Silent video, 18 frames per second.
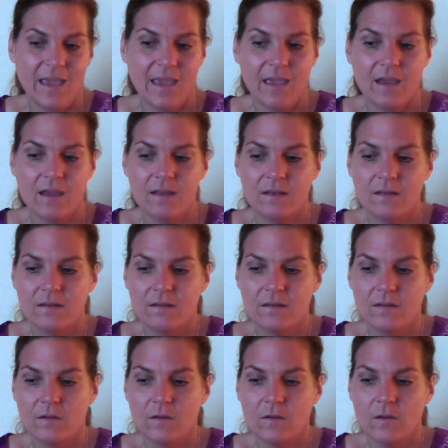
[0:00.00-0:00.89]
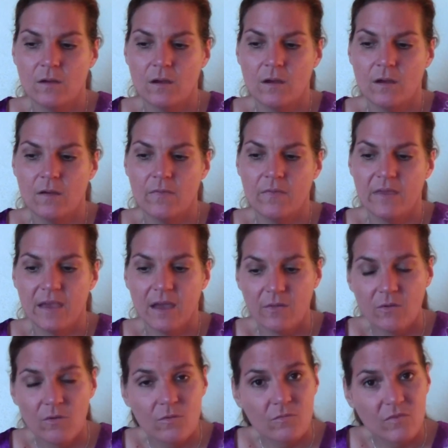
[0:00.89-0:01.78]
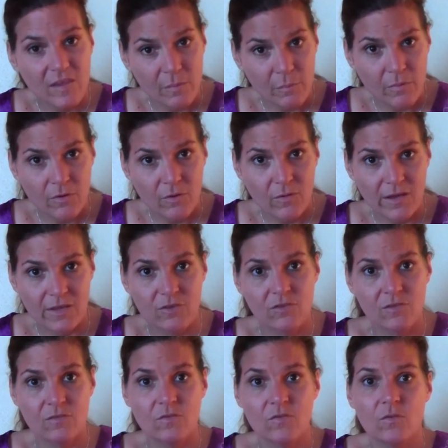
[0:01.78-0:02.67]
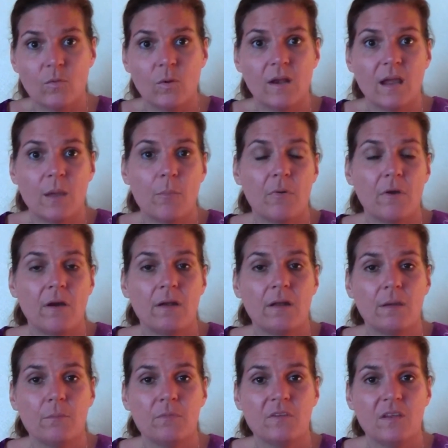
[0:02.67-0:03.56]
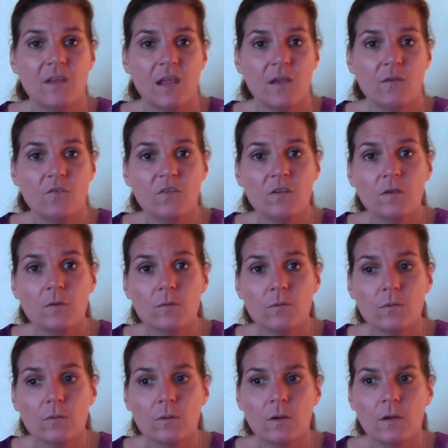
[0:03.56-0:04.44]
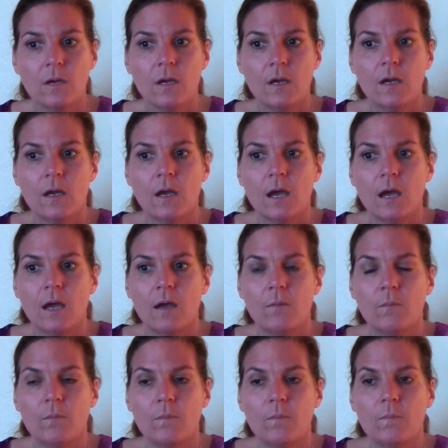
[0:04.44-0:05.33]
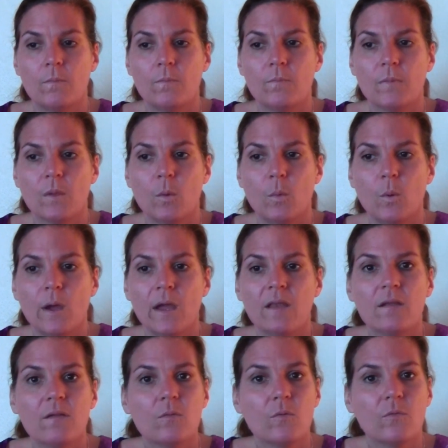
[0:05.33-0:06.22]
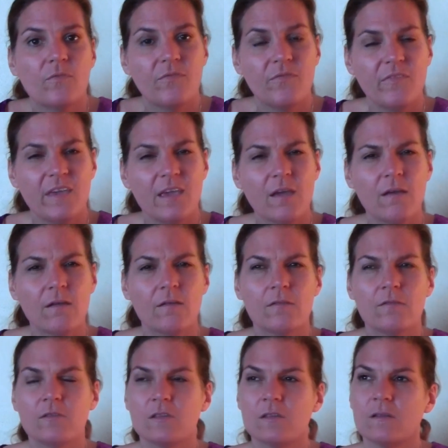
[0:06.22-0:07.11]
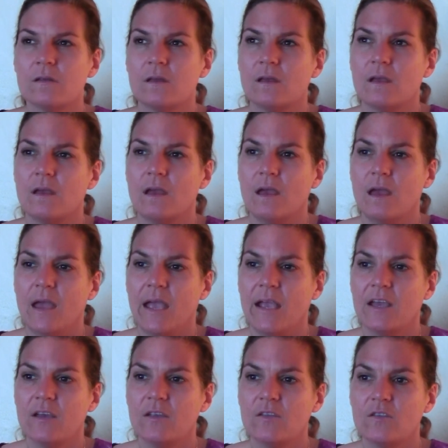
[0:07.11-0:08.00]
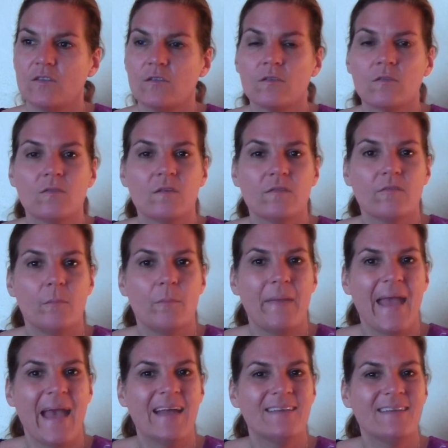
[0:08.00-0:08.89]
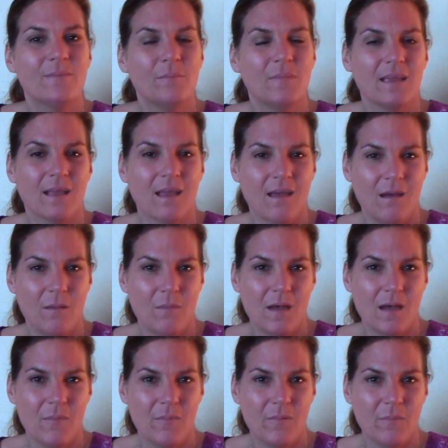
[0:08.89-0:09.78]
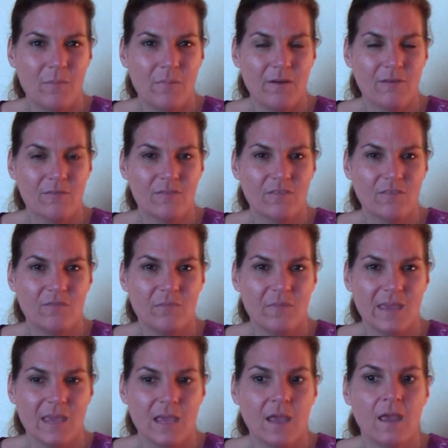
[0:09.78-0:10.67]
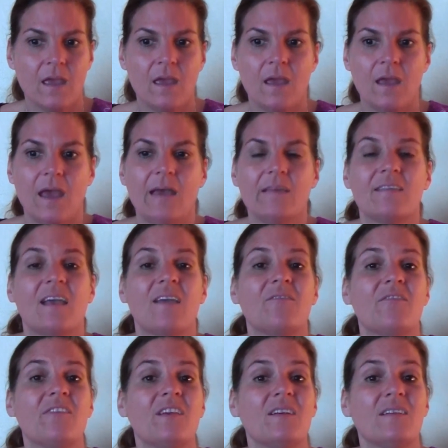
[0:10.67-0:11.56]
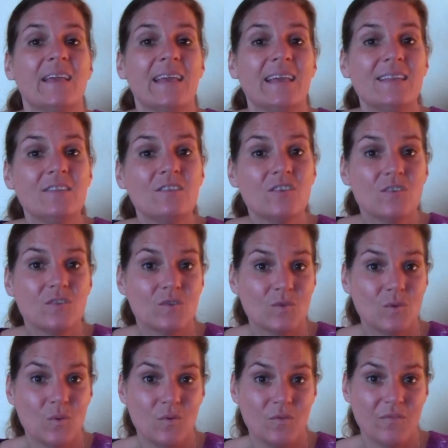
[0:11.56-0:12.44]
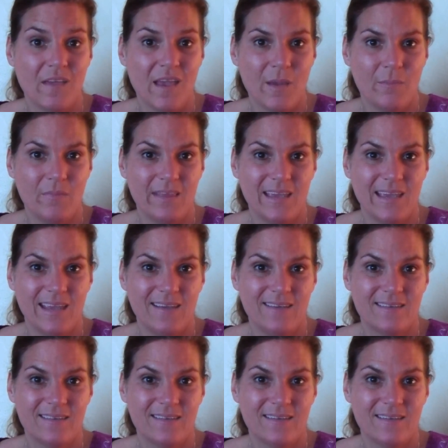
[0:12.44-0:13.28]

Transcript: And the other deeper questions are what I brought up today too. What fears and concerns of abandonment come up in parts of me as I feel into soul family?